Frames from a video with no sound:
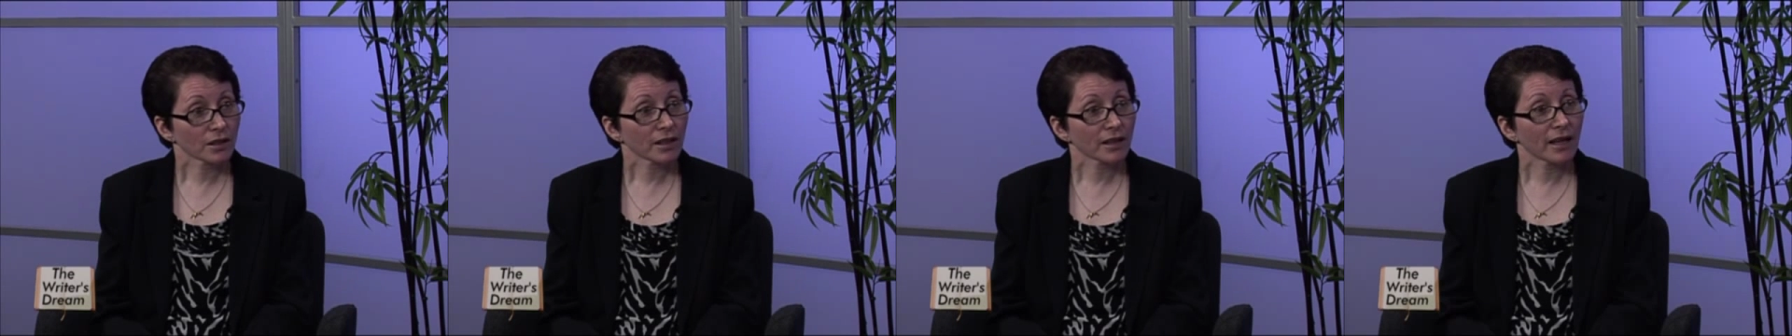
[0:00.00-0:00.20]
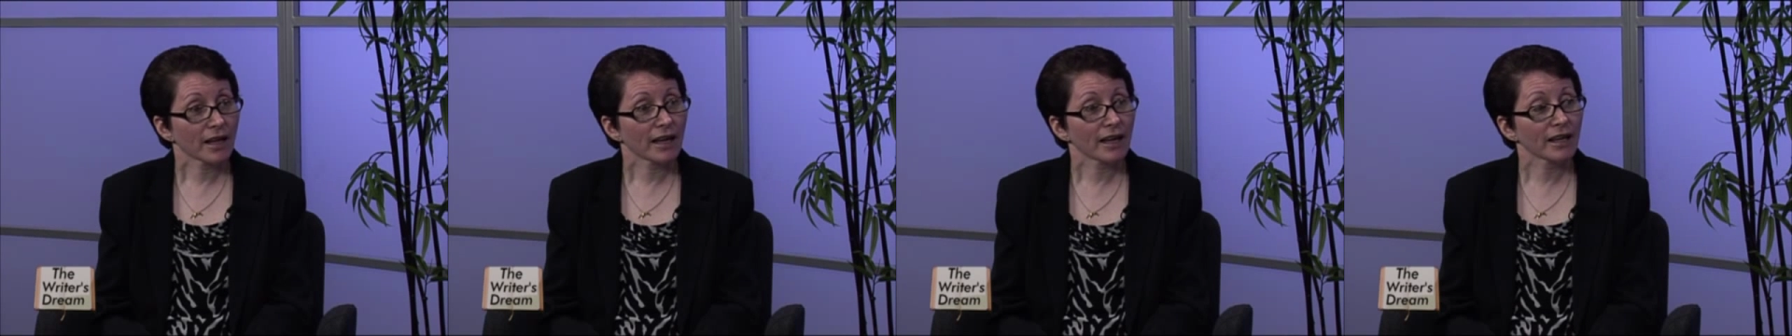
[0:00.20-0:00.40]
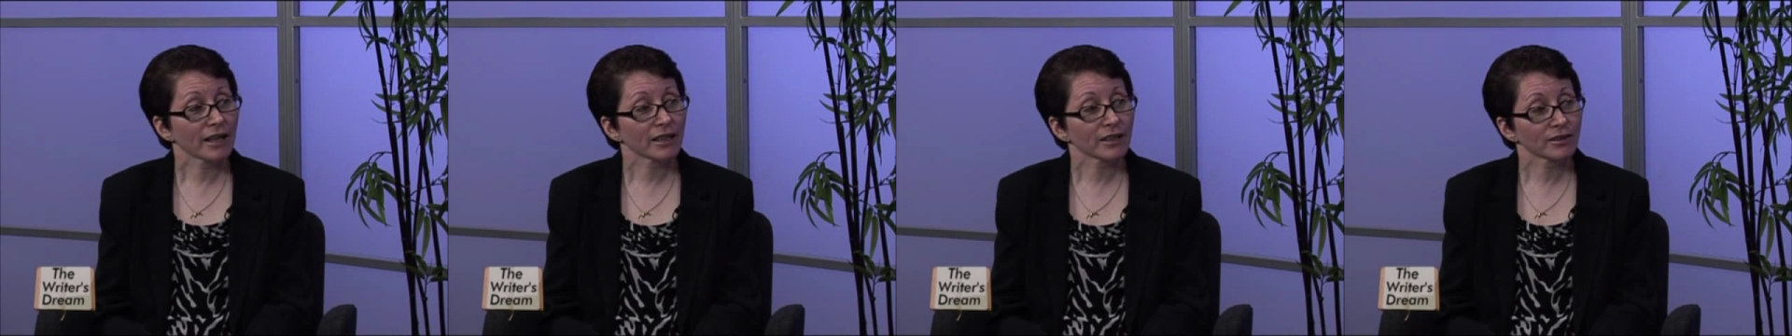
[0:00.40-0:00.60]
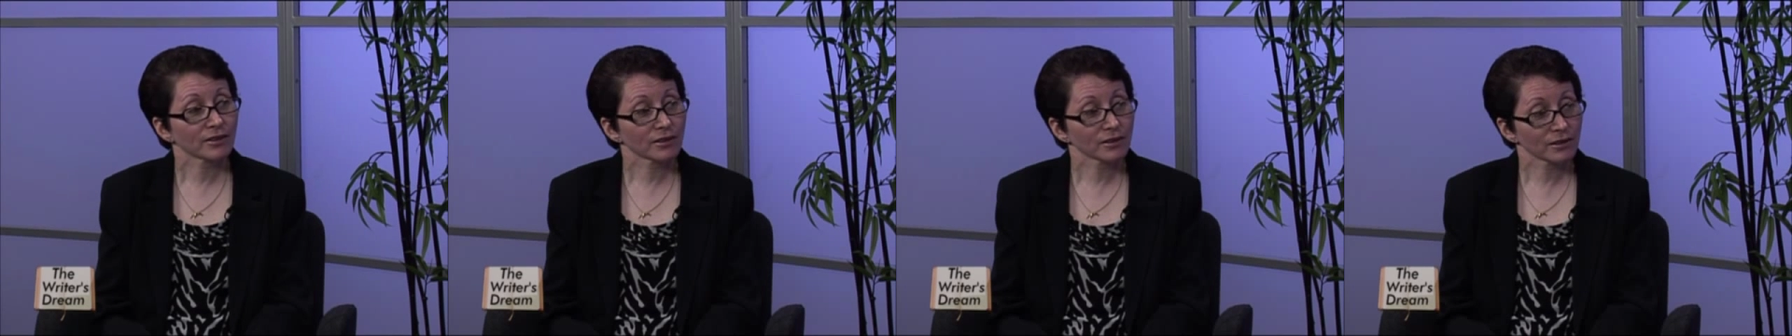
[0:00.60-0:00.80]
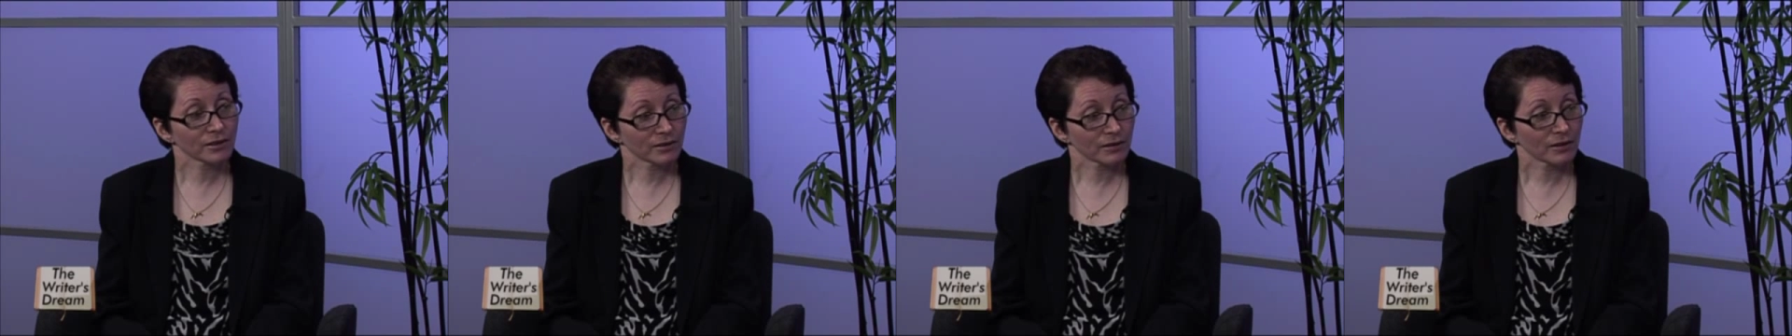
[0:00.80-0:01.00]
and
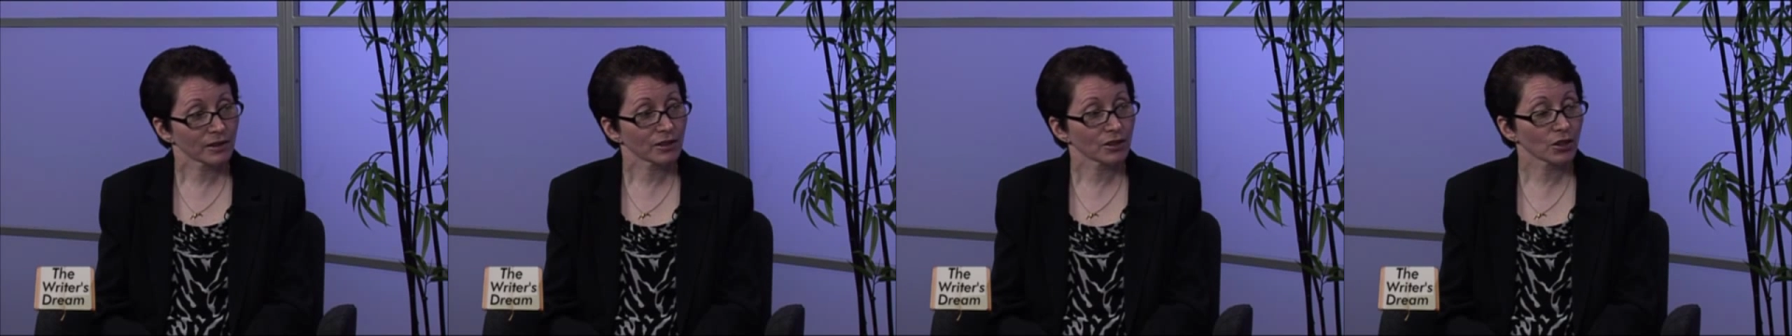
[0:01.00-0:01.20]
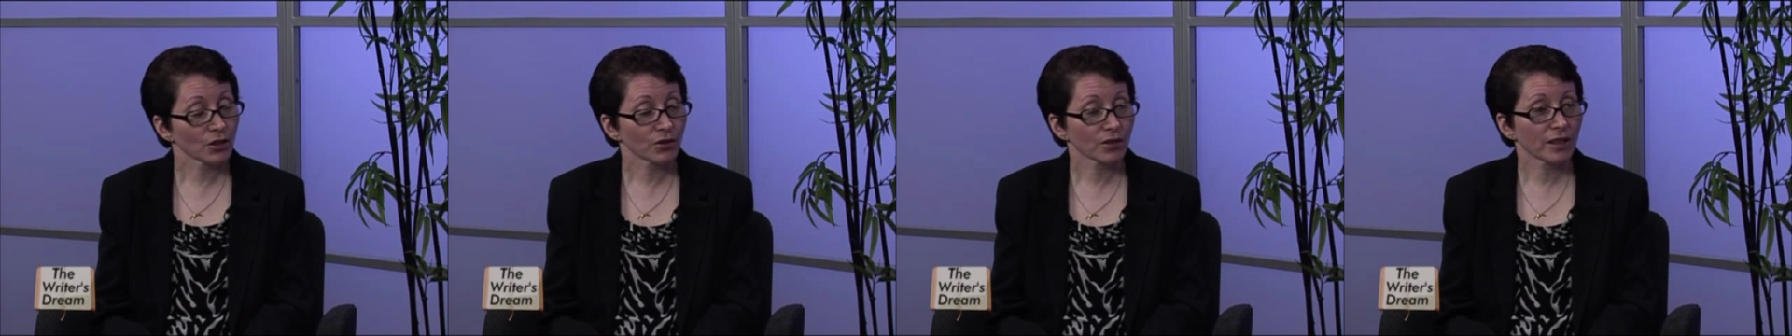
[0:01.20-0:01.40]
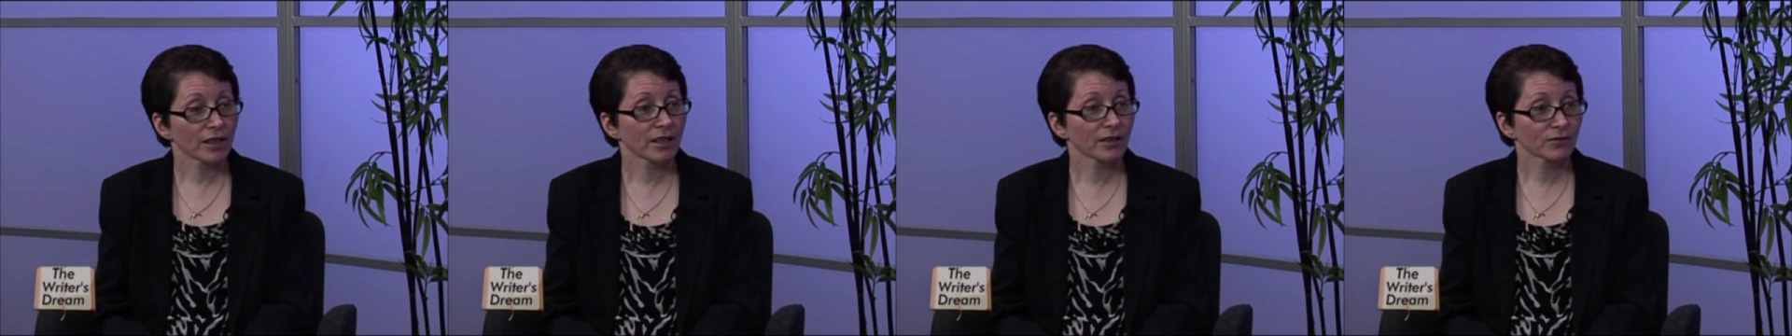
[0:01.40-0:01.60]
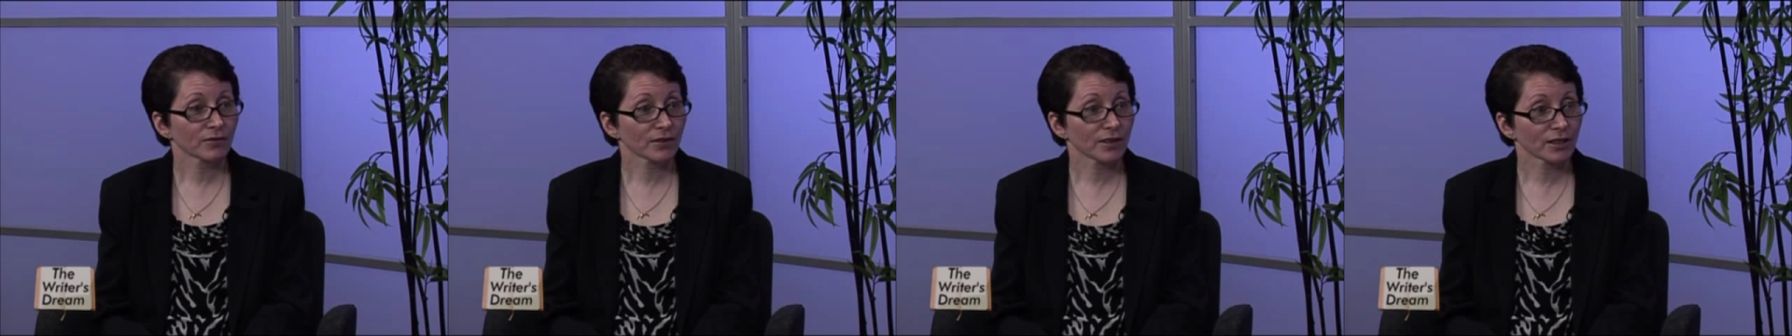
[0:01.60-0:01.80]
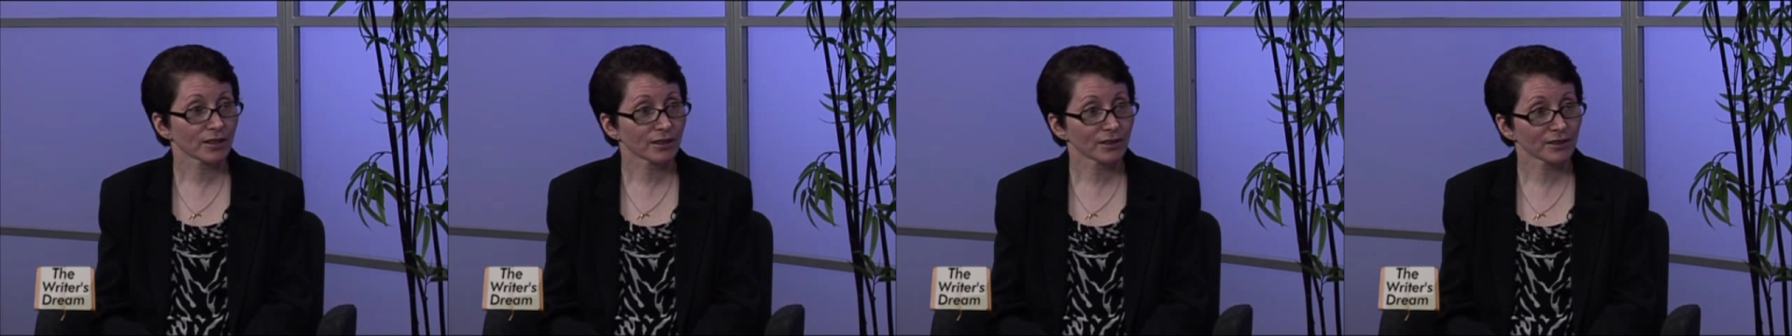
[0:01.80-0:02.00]
a year and a half
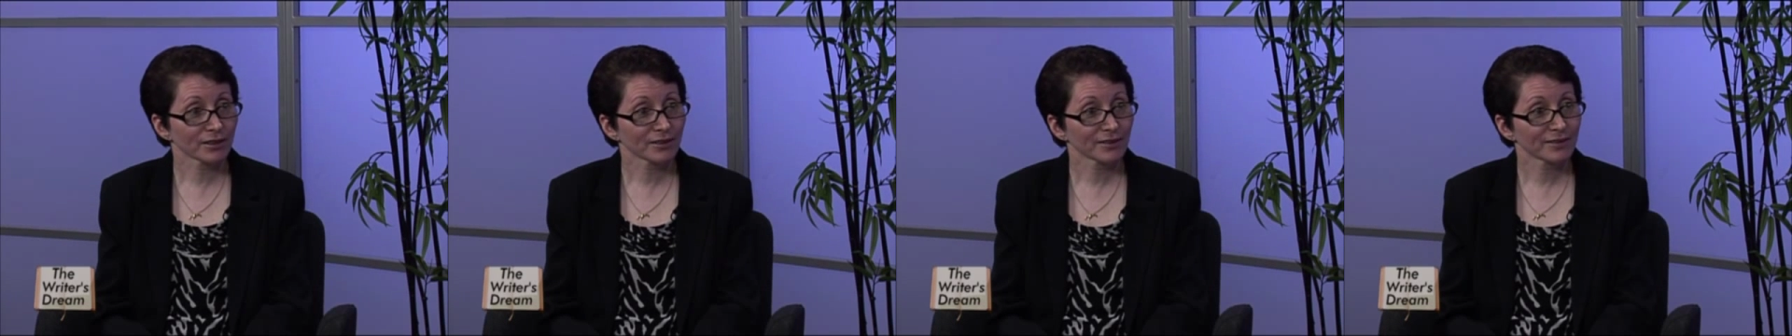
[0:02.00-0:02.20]
later,